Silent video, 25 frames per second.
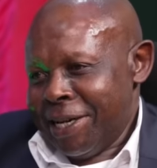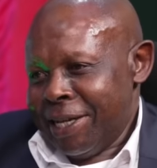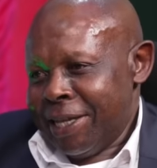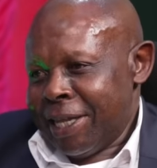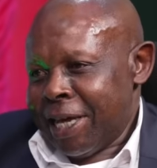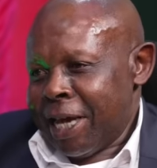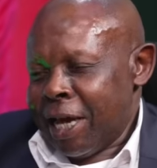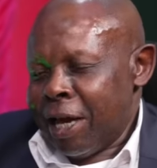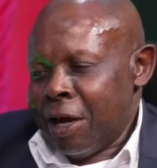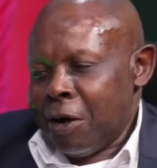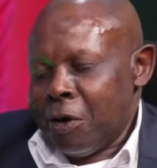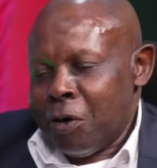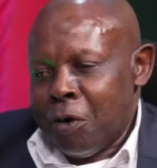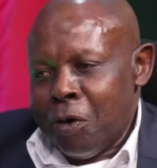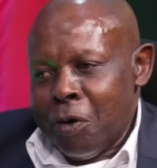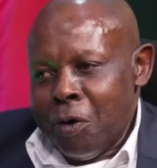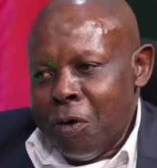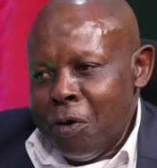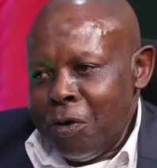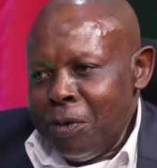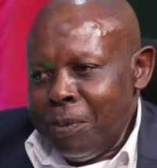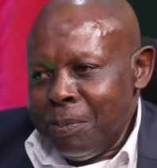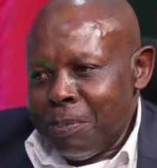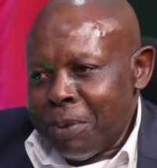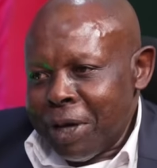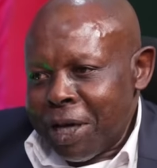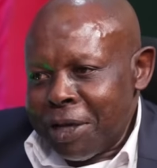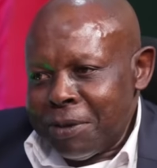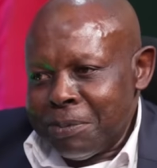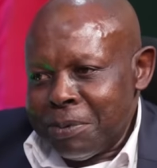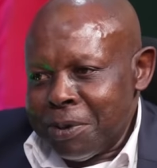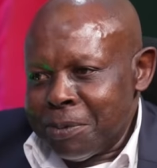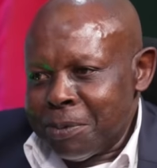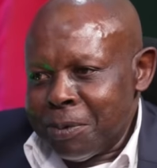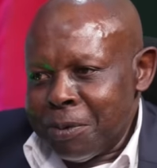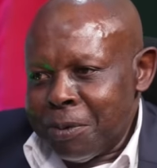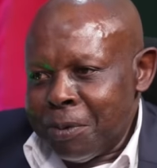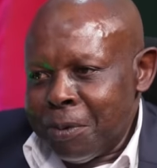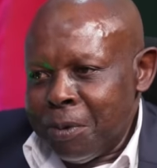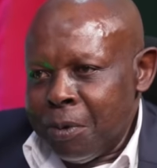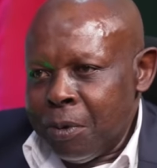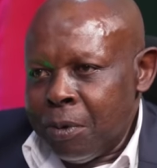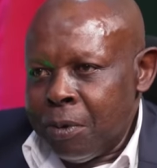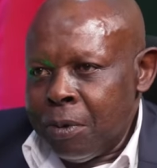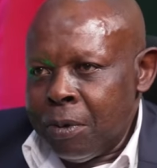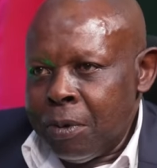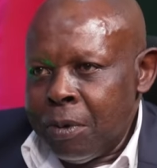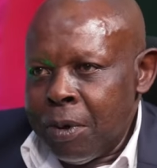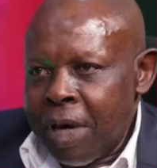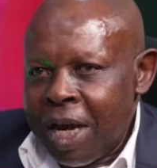They are owned by people
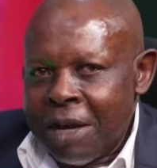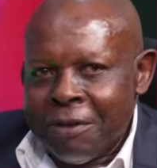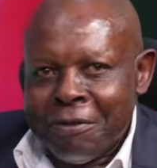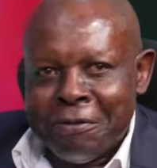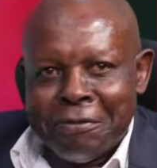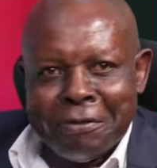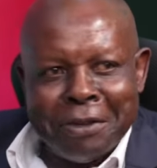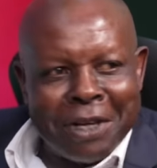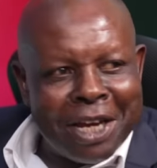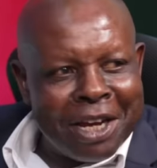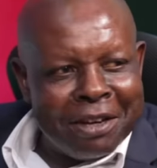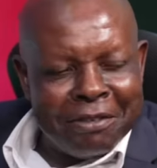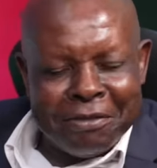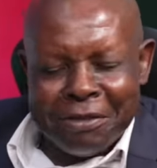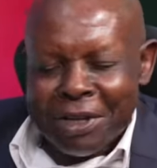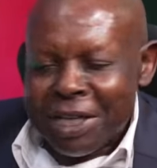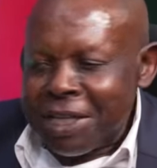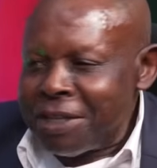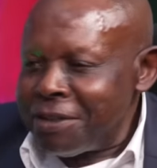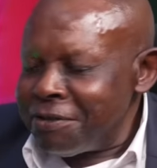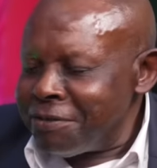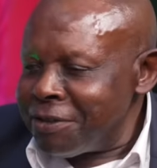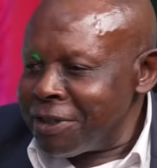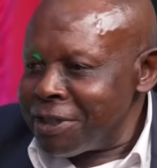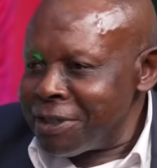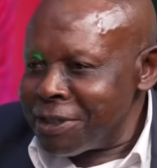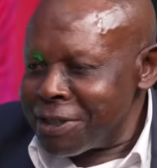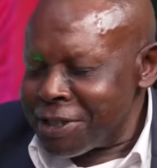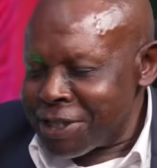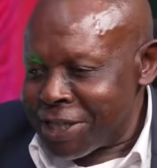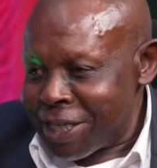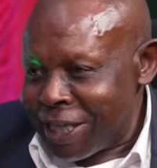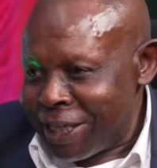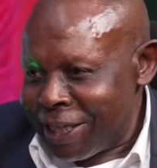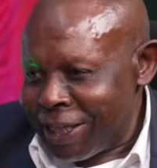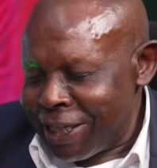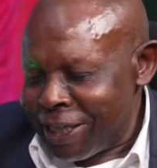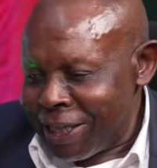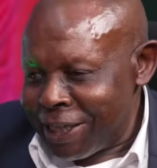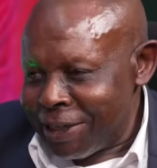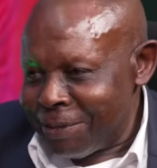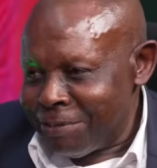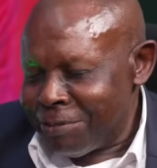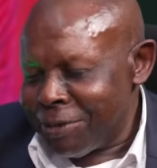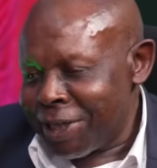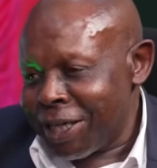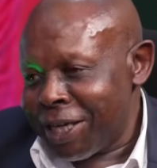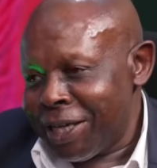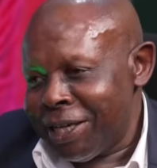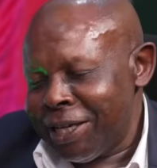who have never even seen
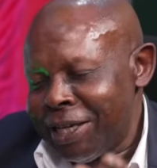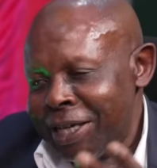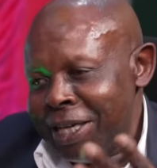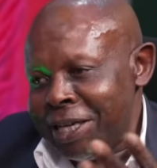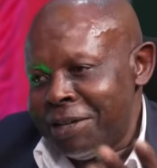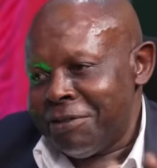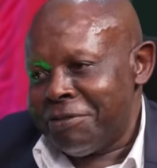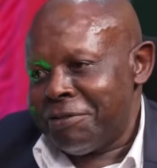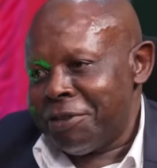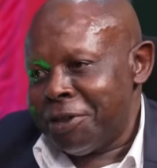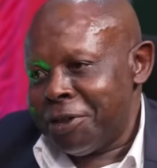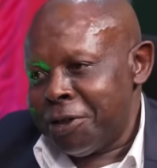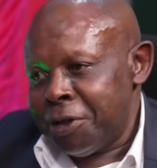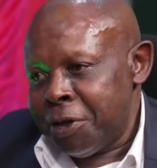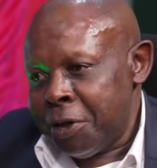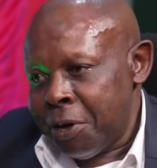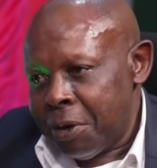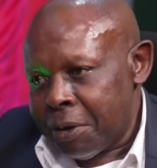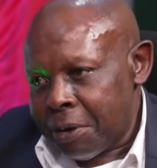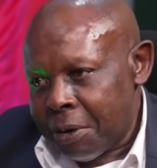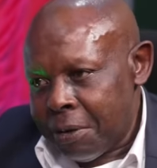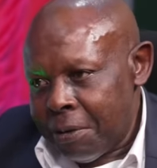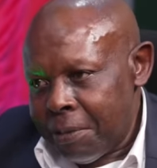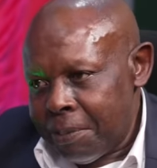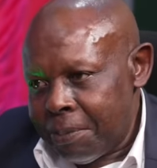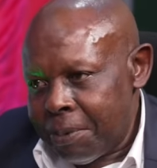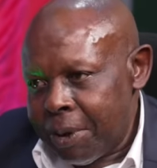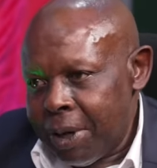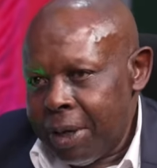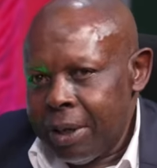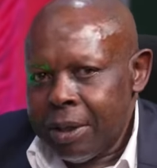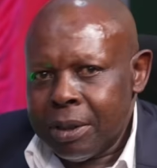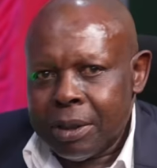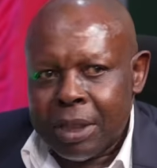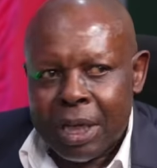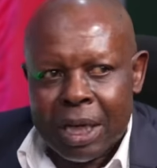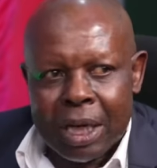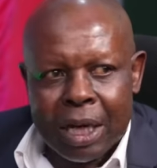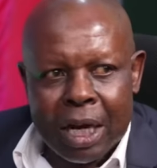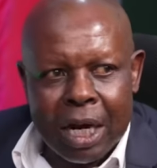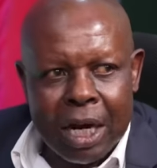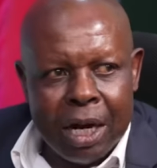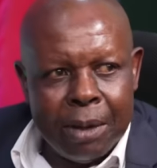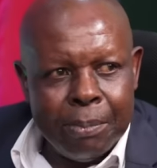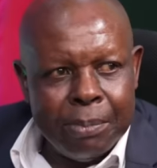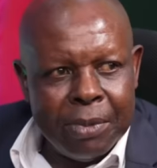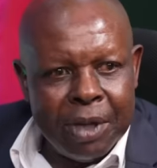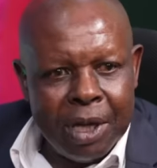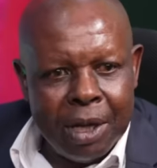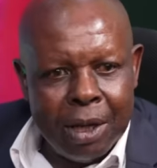them. They live in Europe they
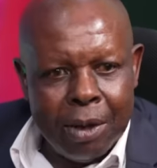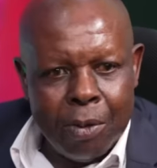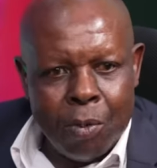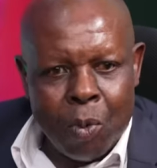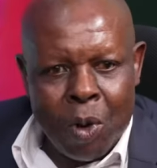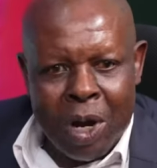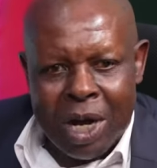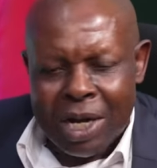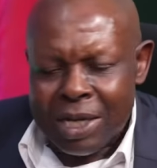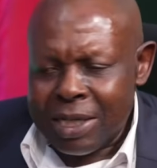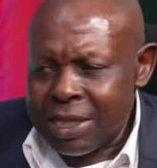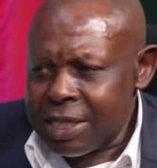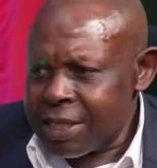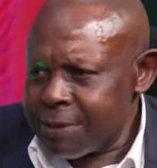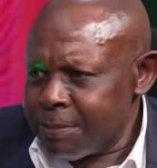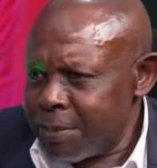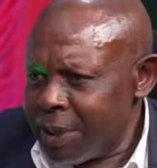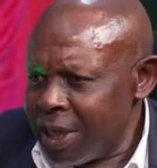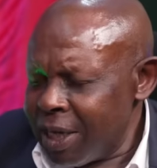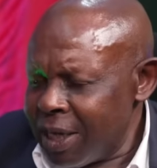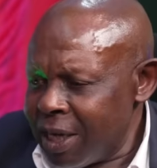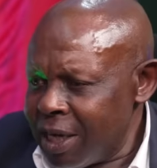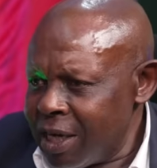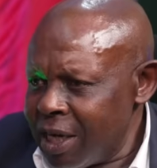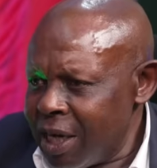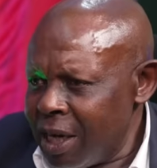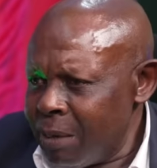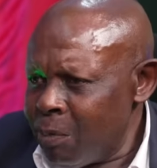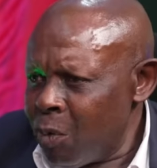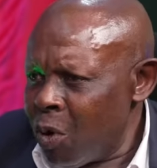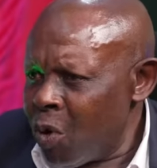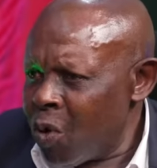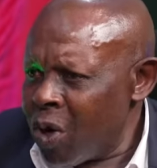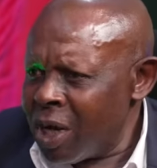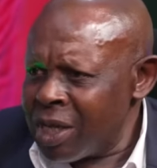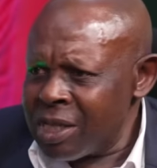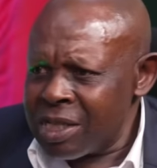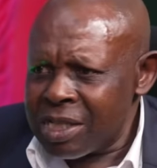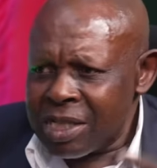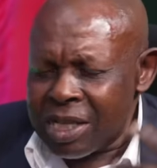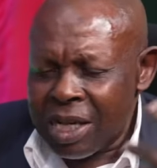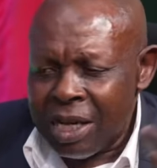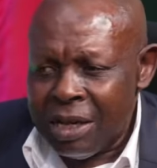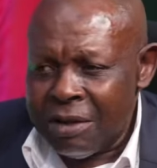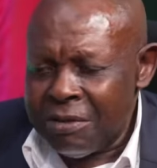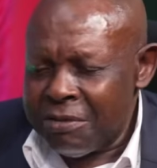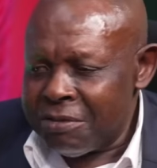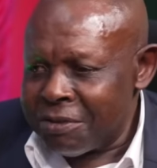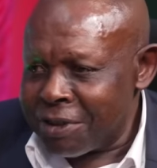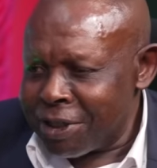come here once per annum or once
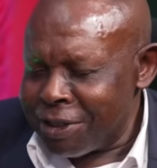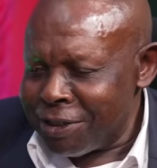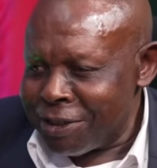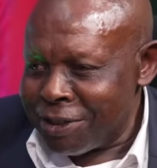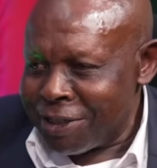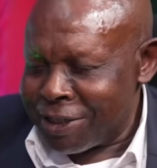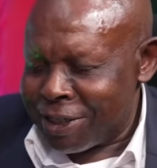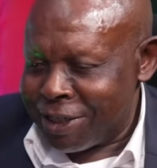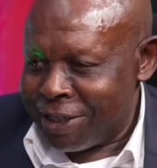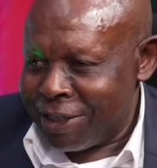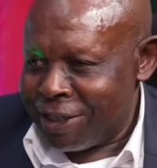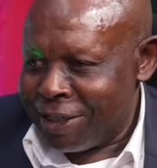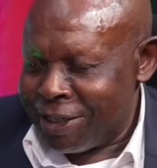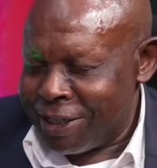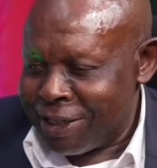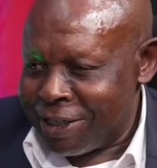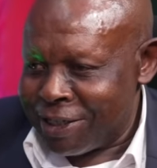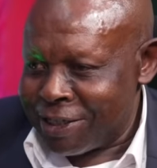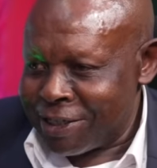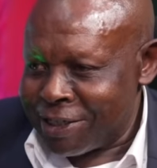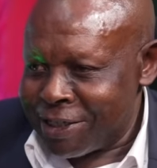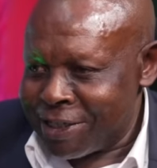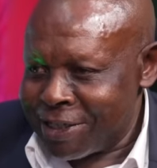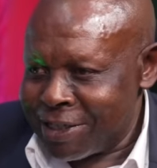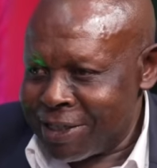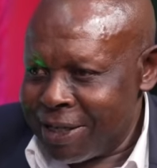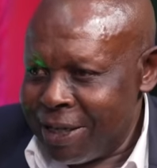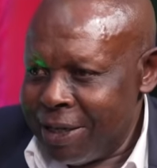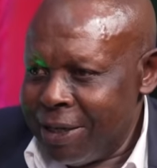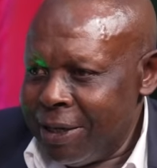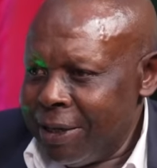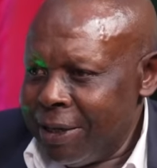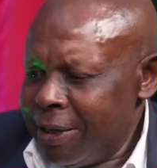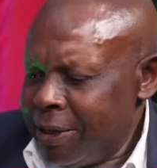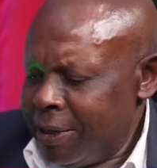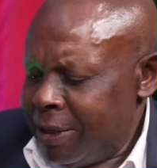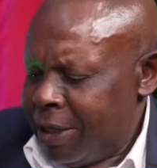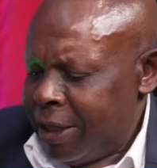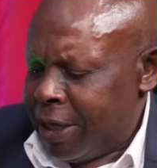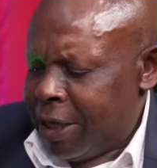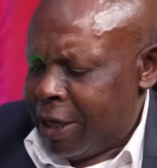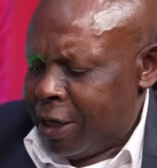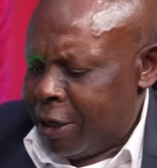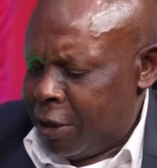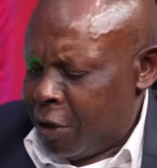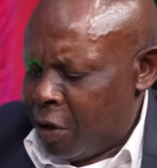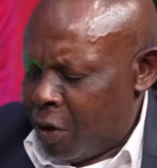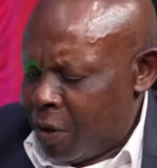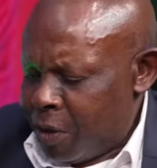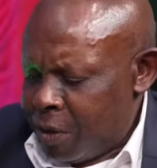every three years. They
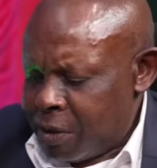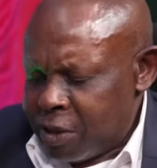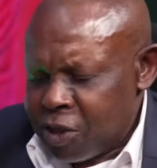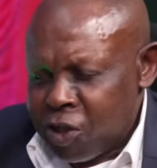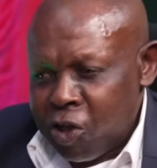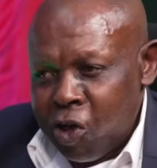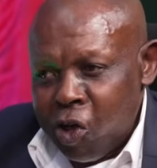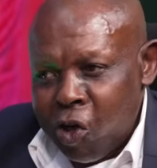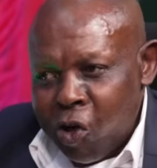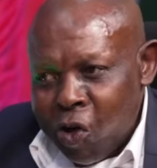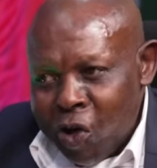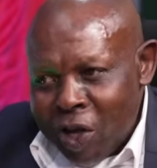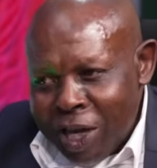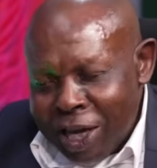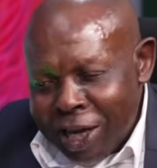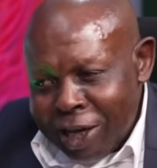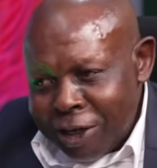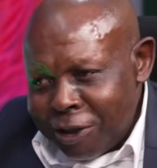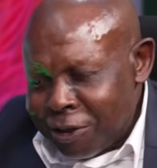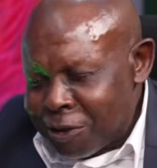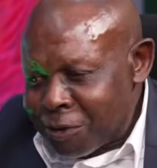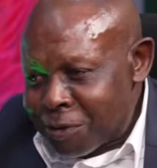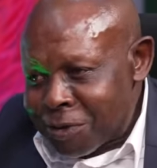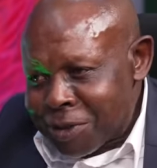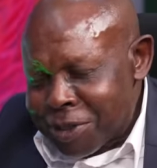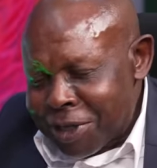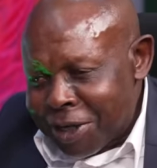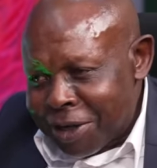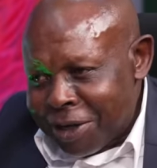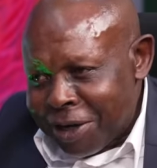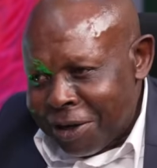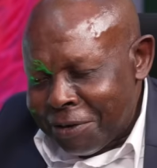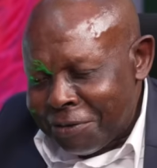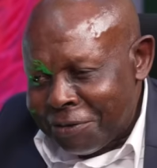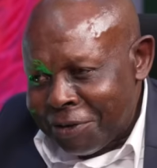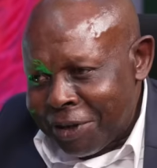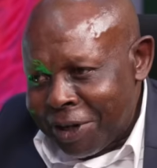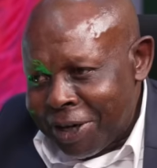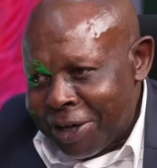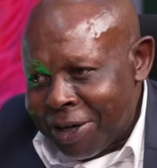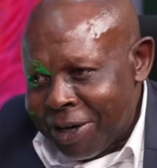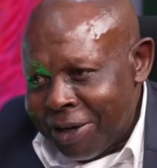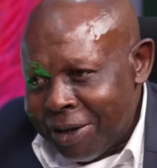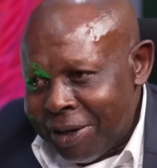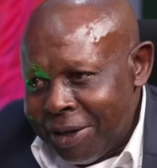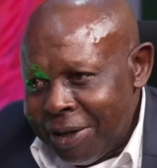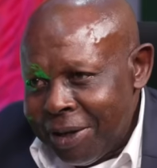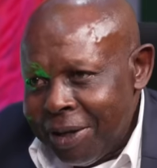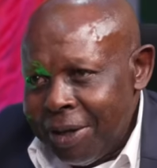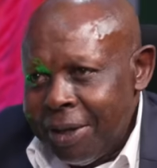are not loyal to South Africa.